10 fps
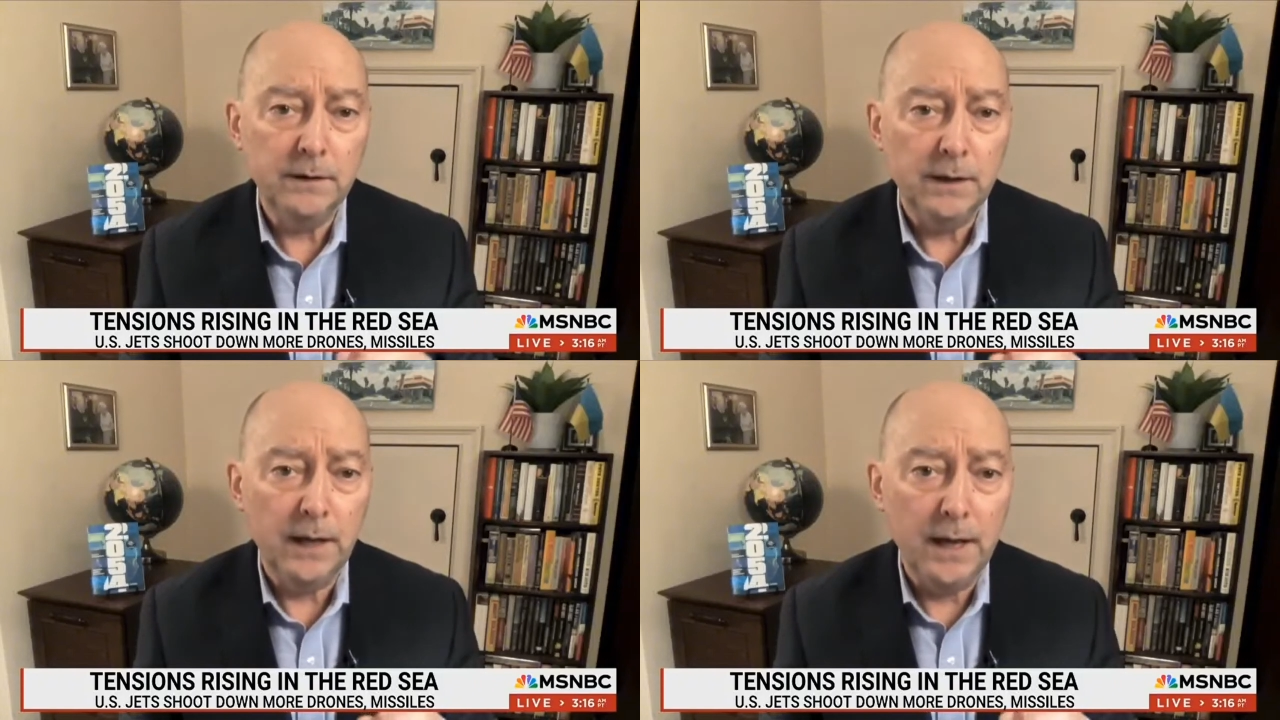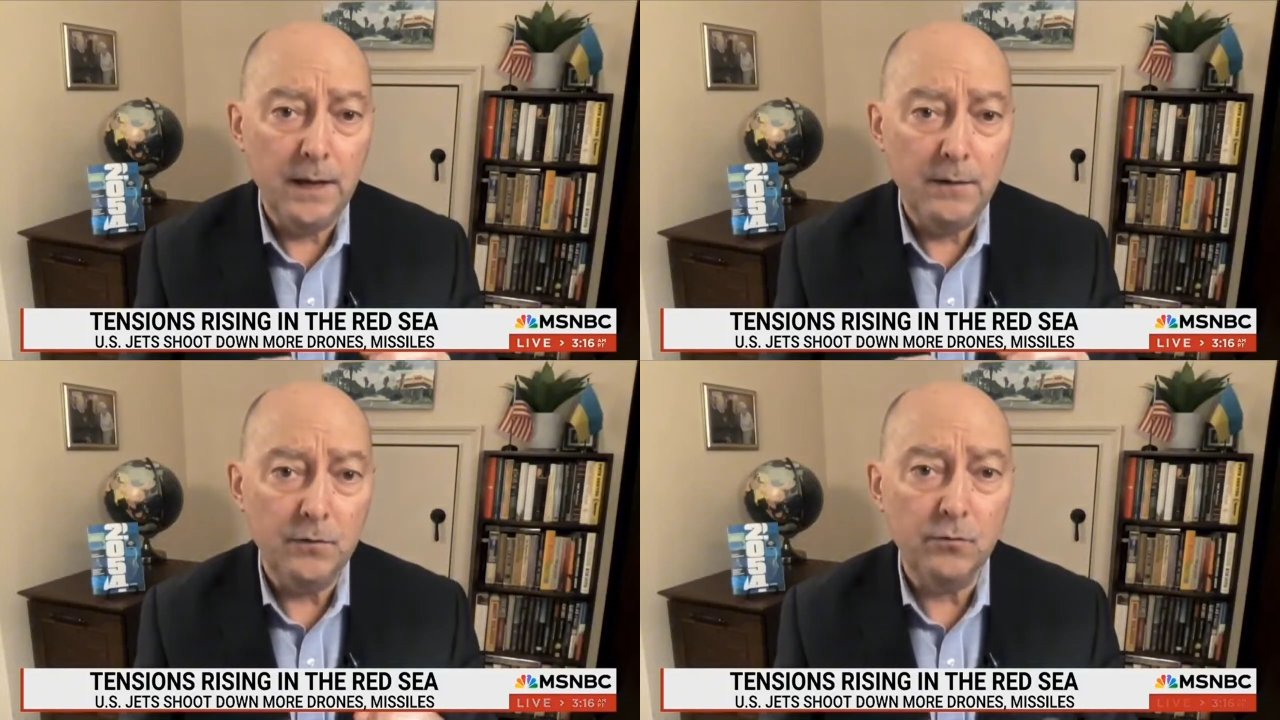
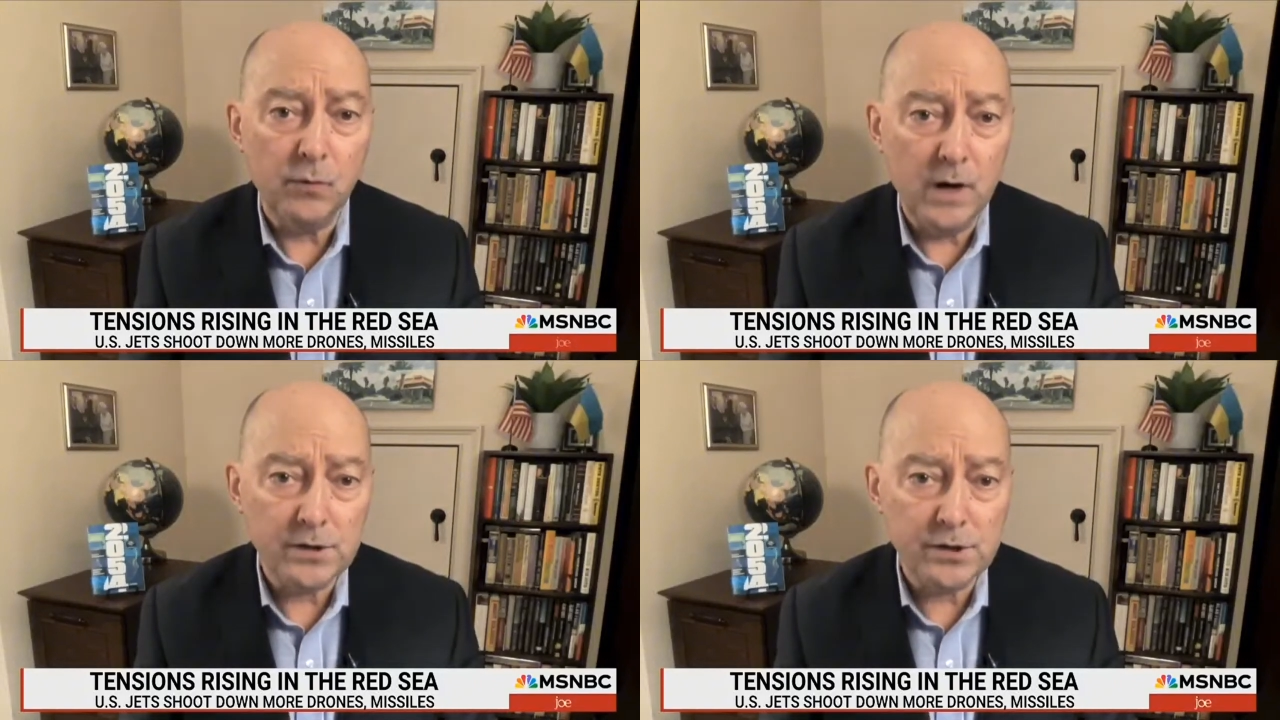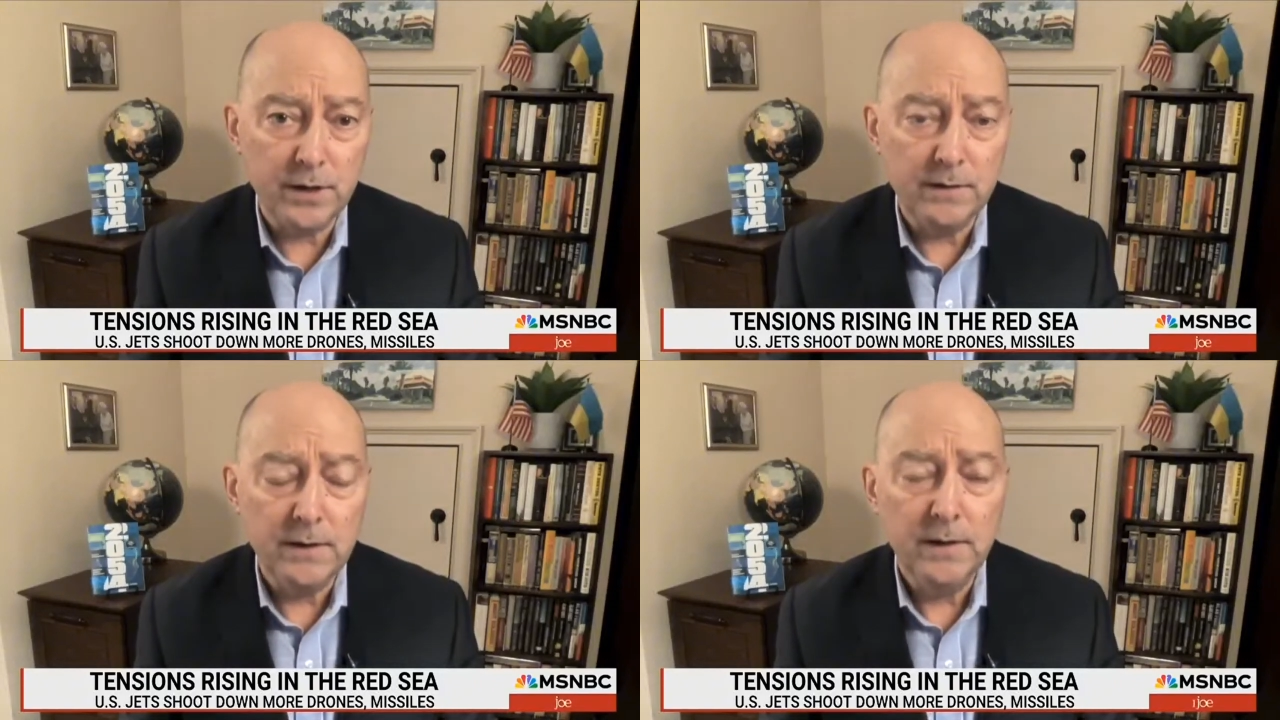and
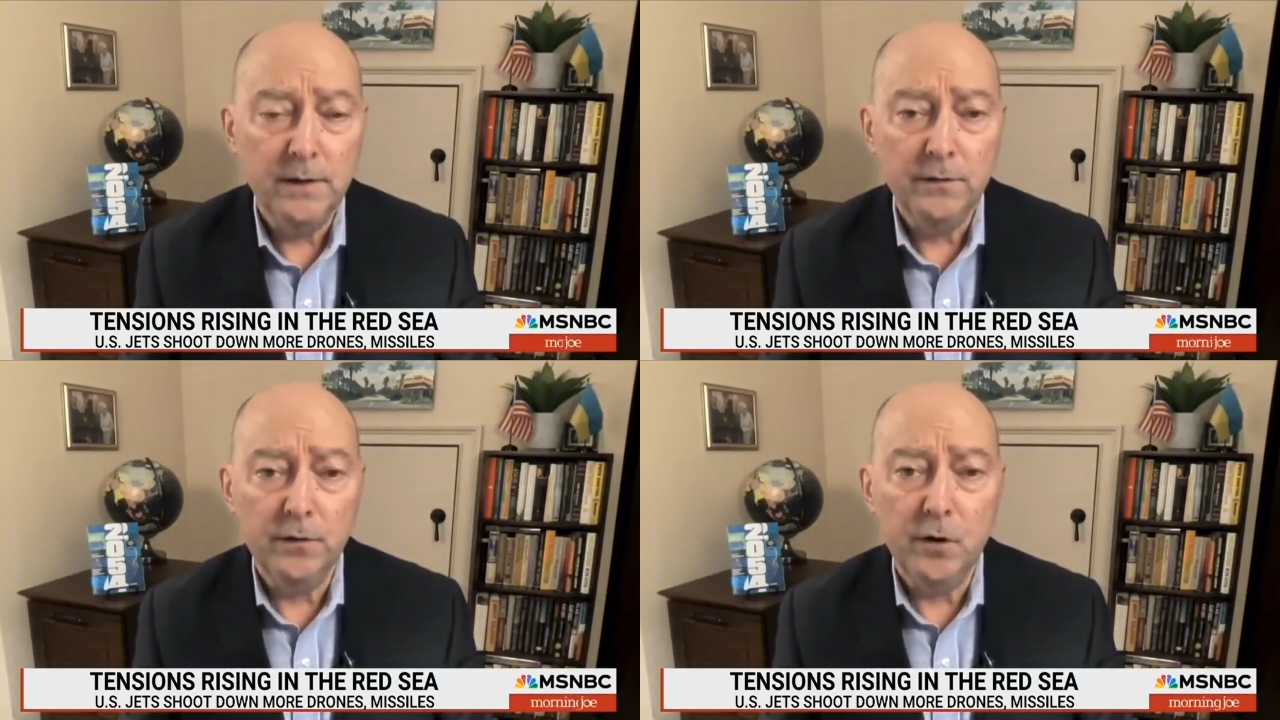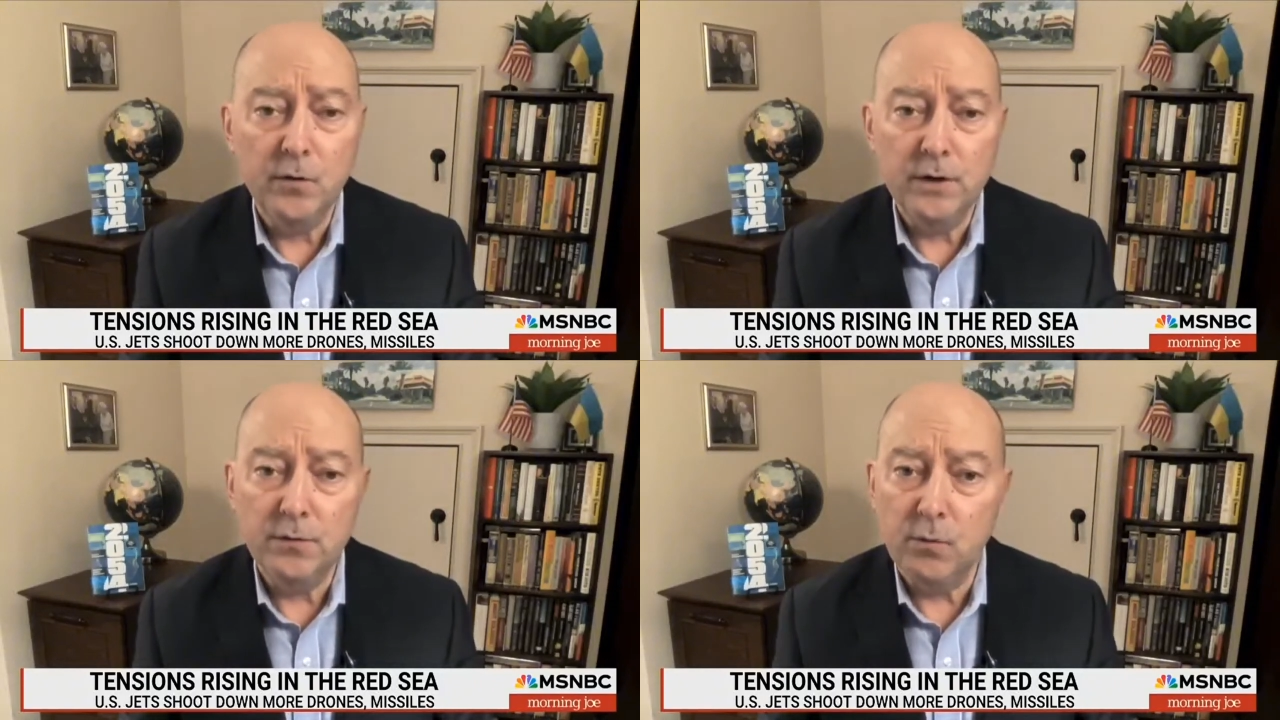Russia. So
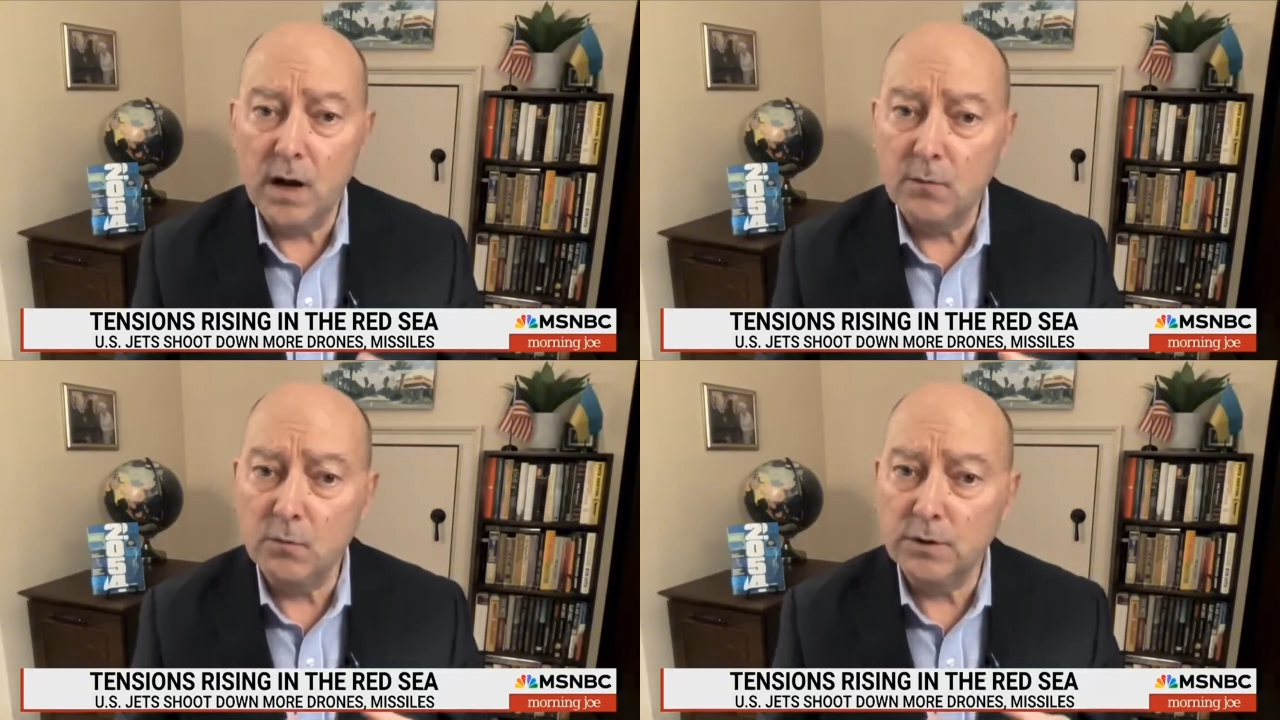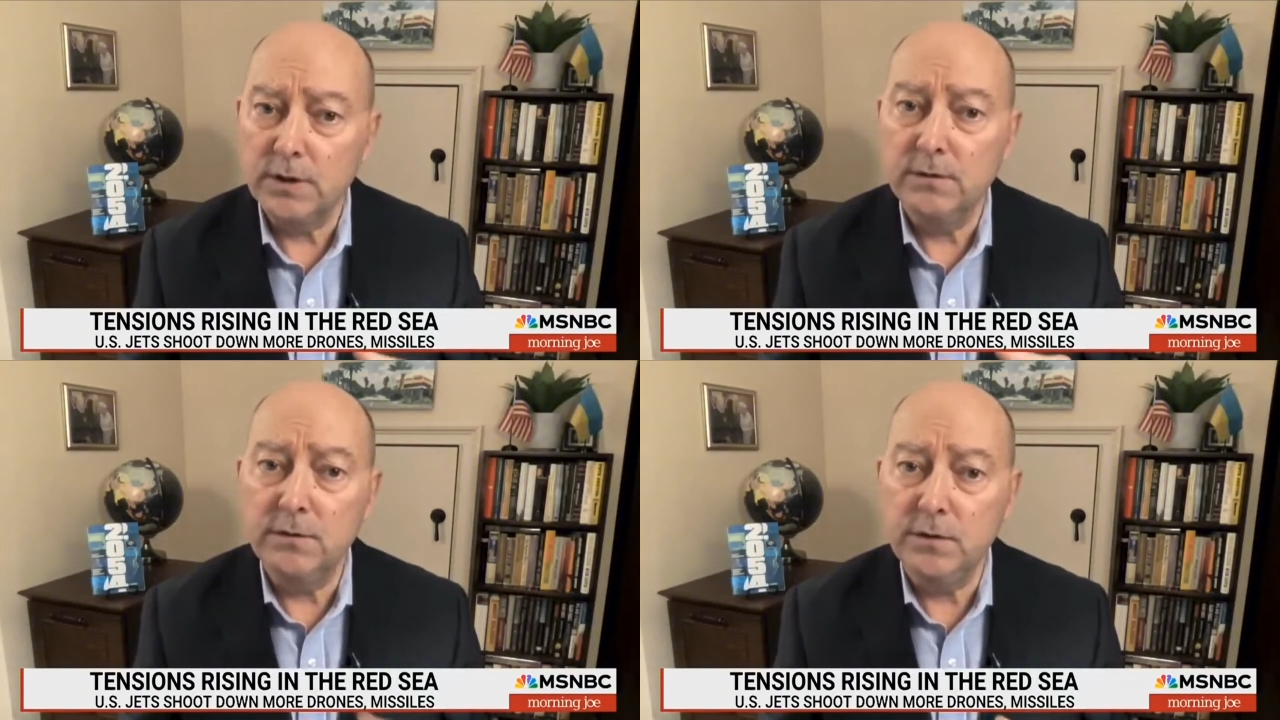Iran will
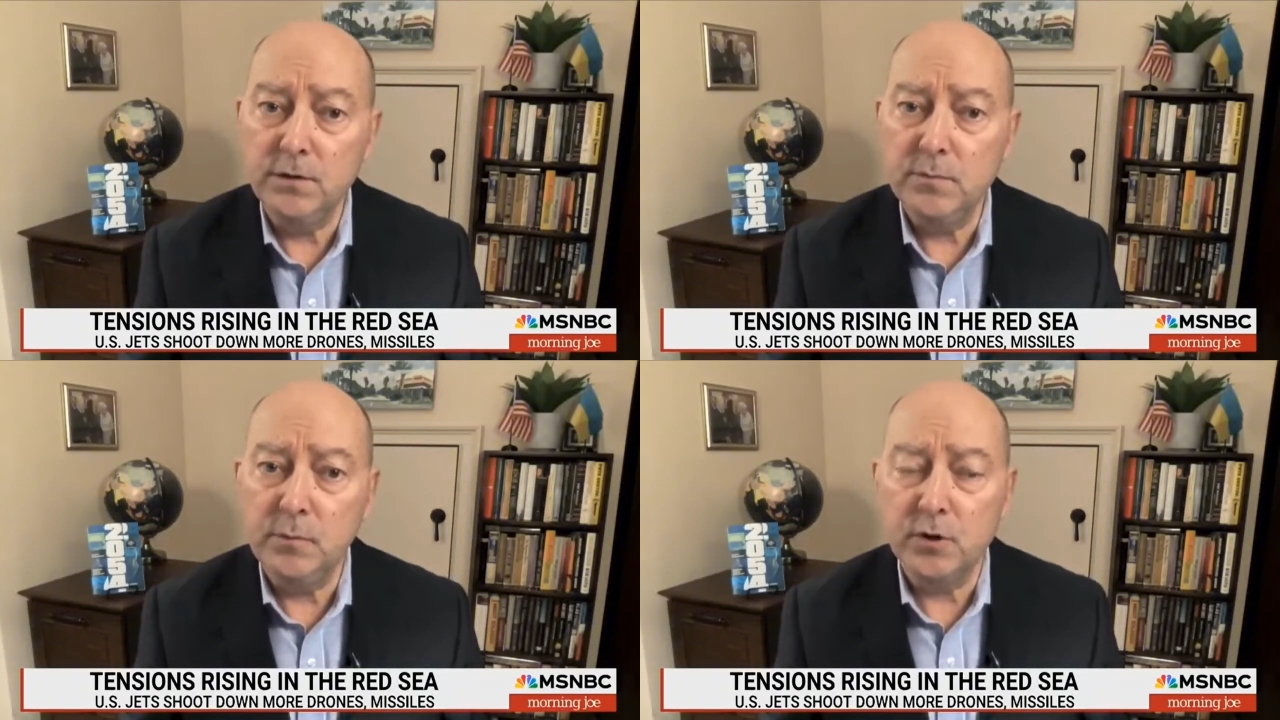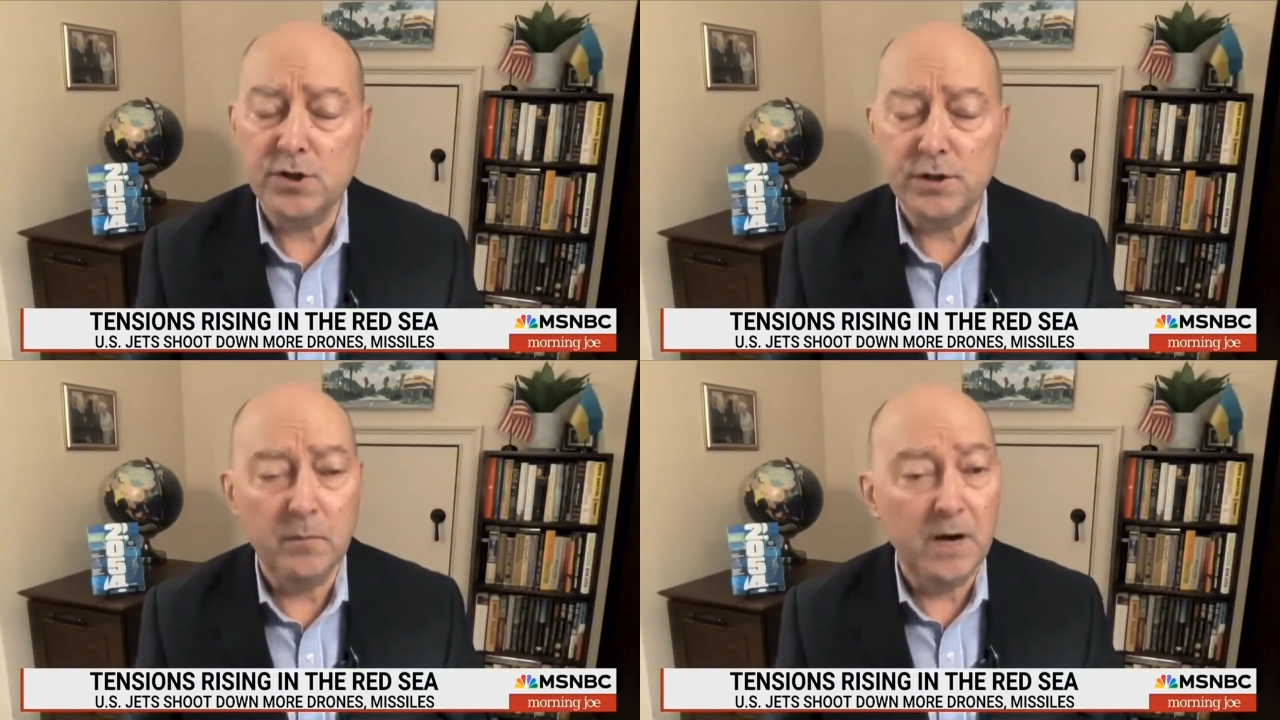continue pushing,